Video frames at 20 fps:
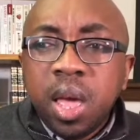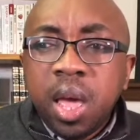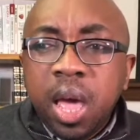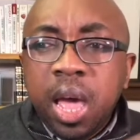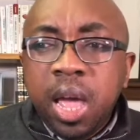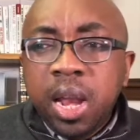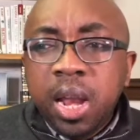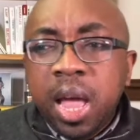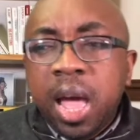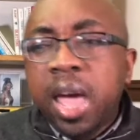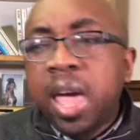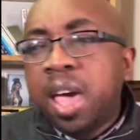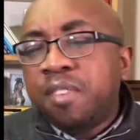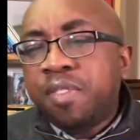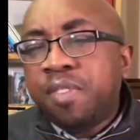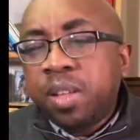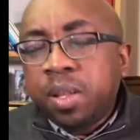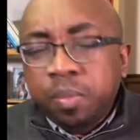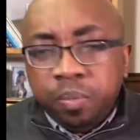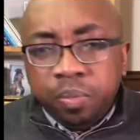And I
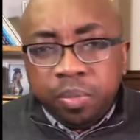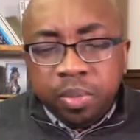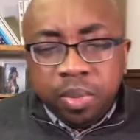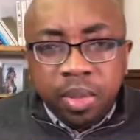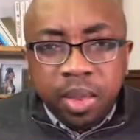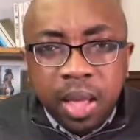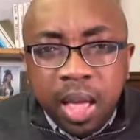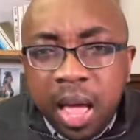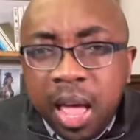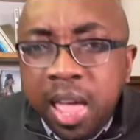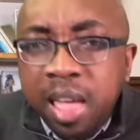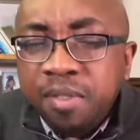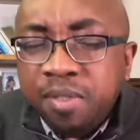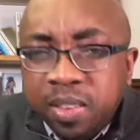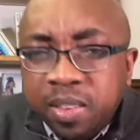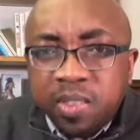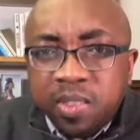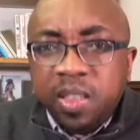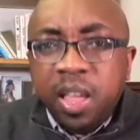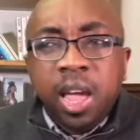have a
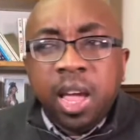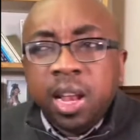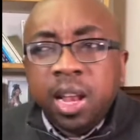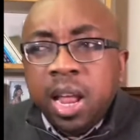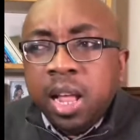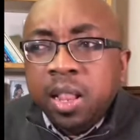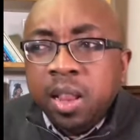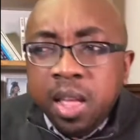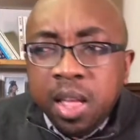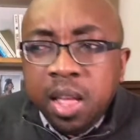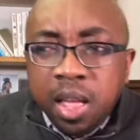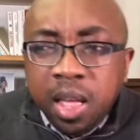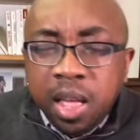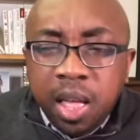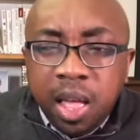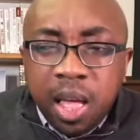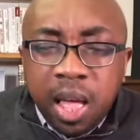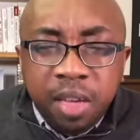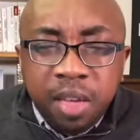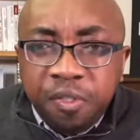say that
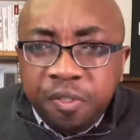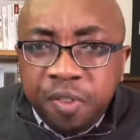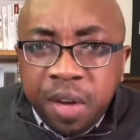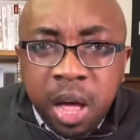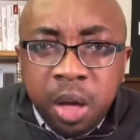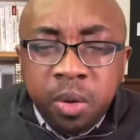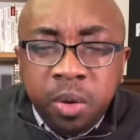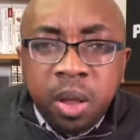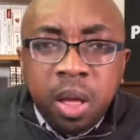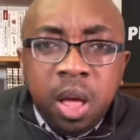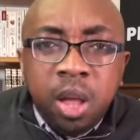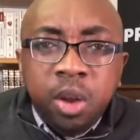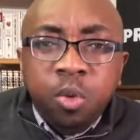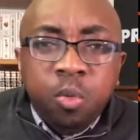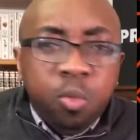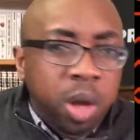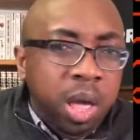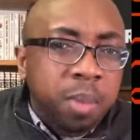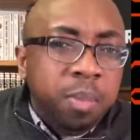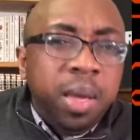I found on
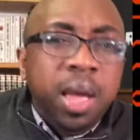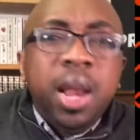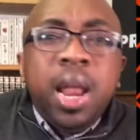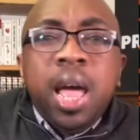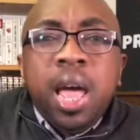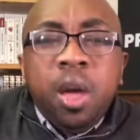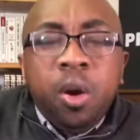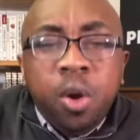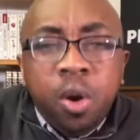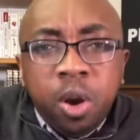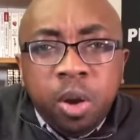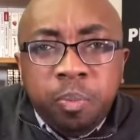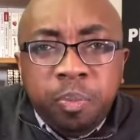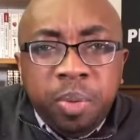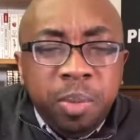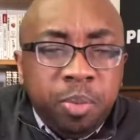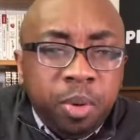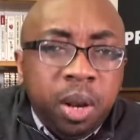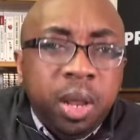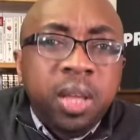the web, and I heard
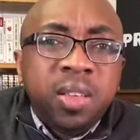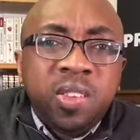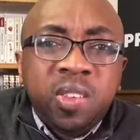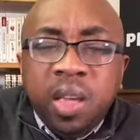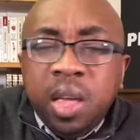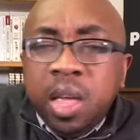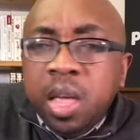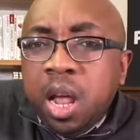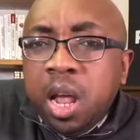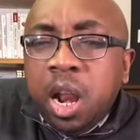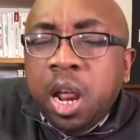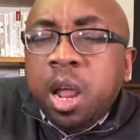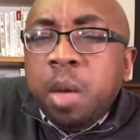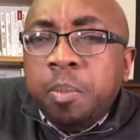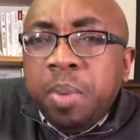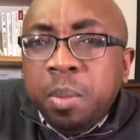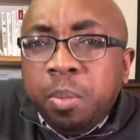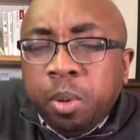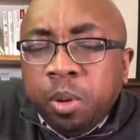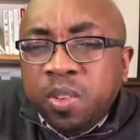a lot
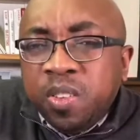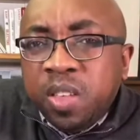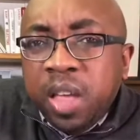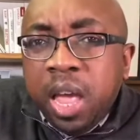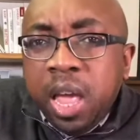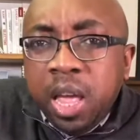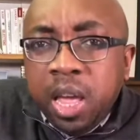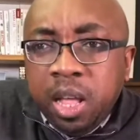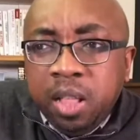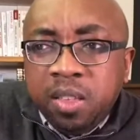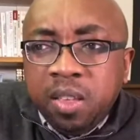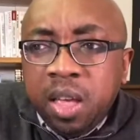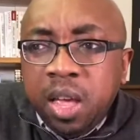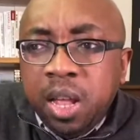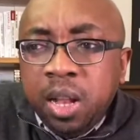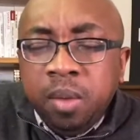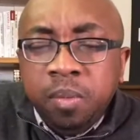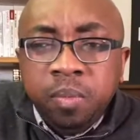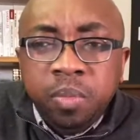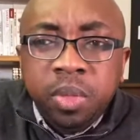of people saying it,
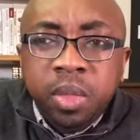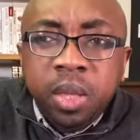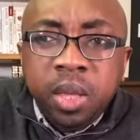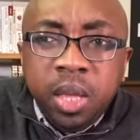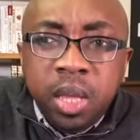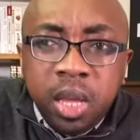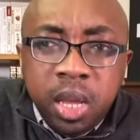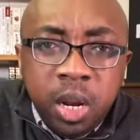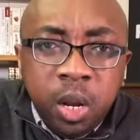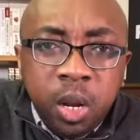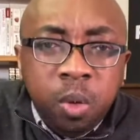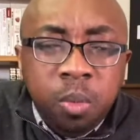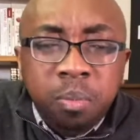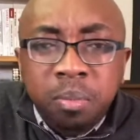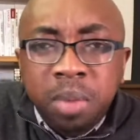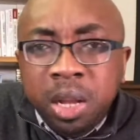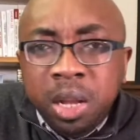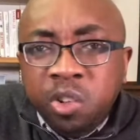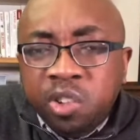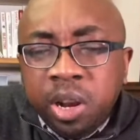and
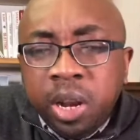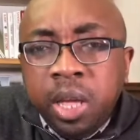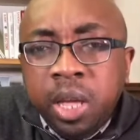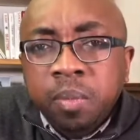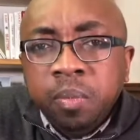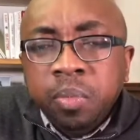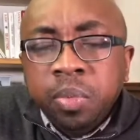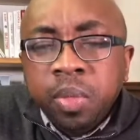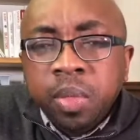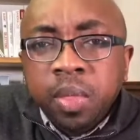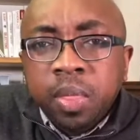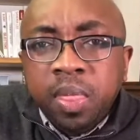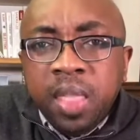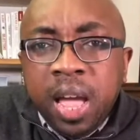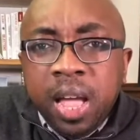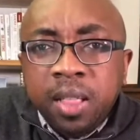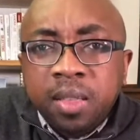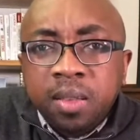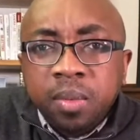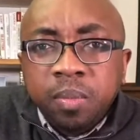mentioning
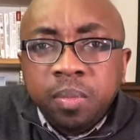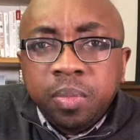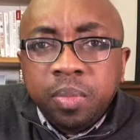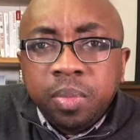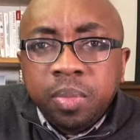that